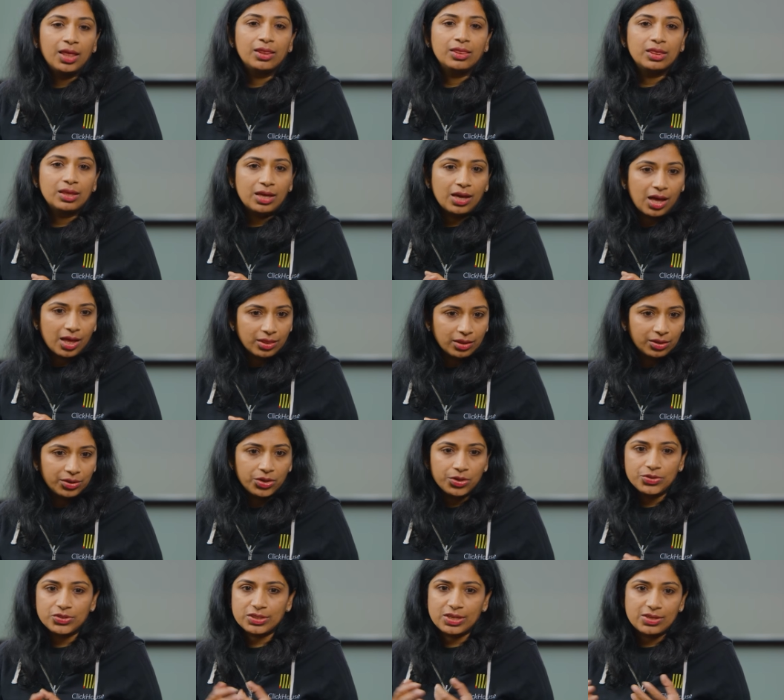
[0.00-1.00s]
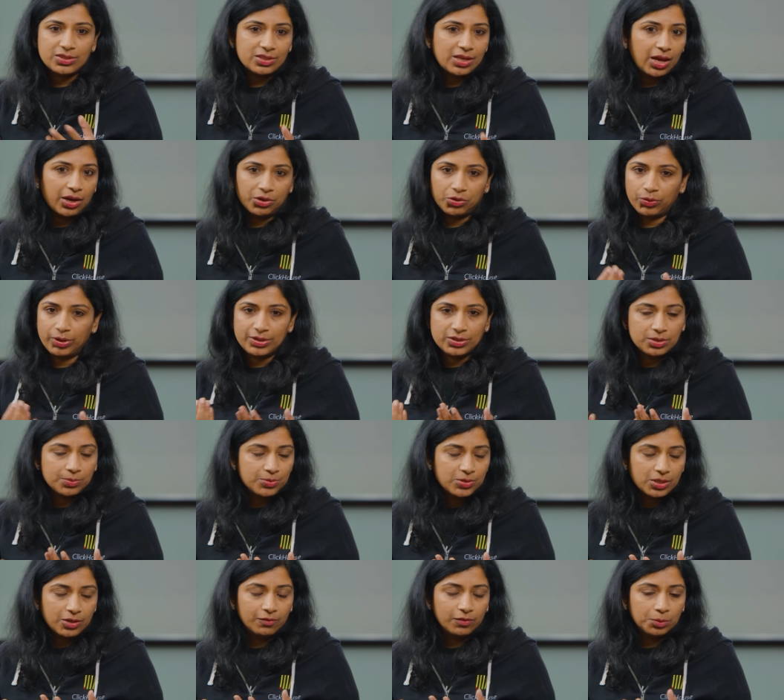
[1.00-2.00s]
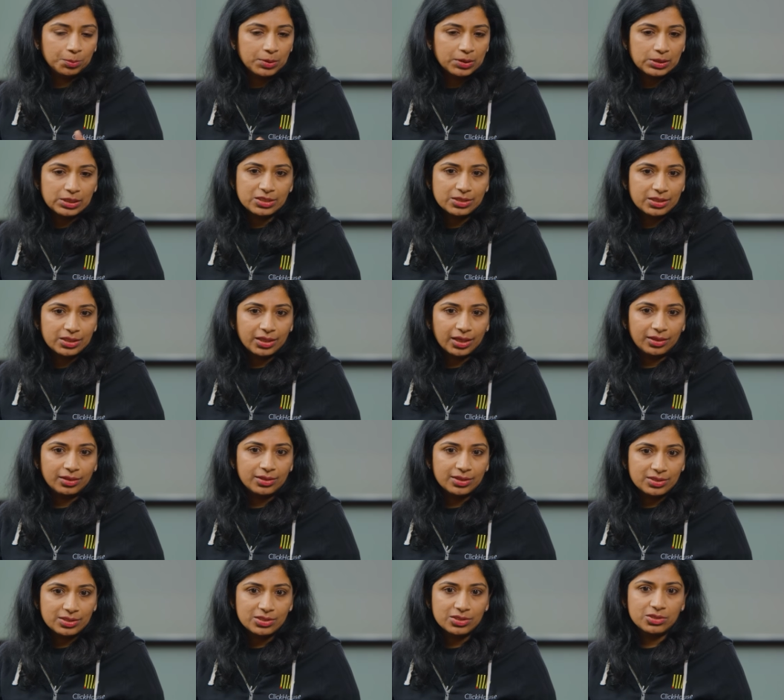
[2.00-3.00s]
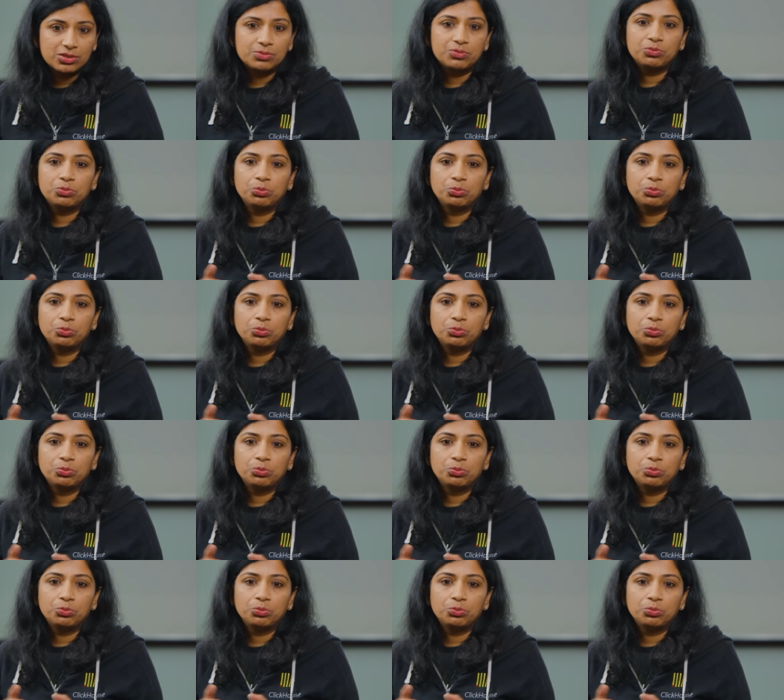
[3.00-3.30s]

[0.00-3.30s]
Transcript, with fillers: The other use case category is observability, and this is